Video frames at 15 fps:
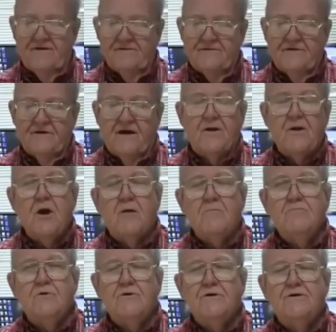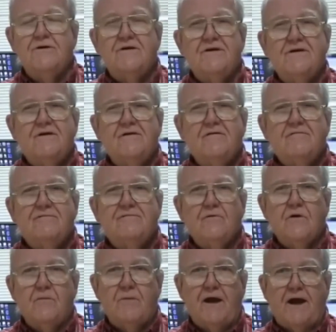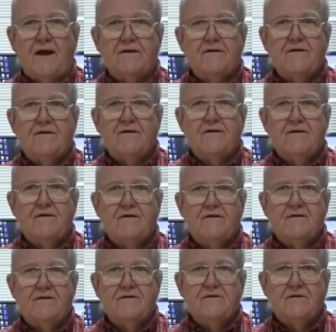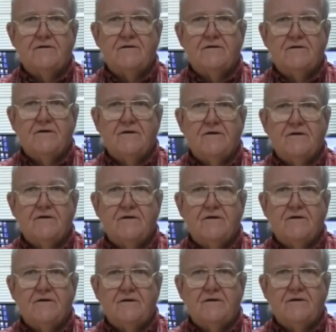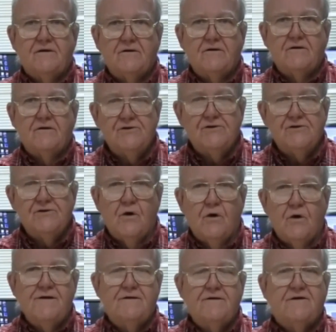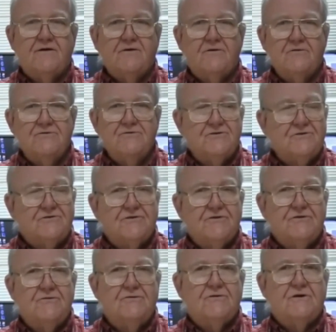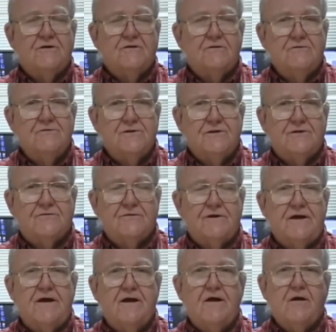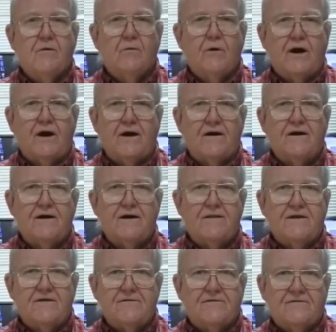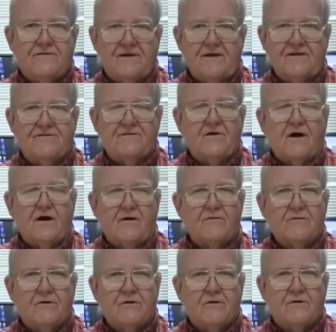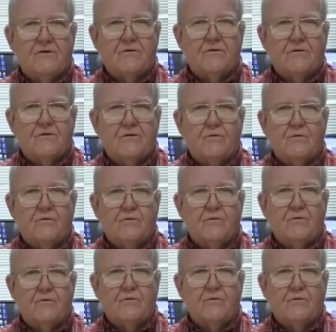that is a numbered format. Conclusion 1, conclusion 2, conclusion 3, where these are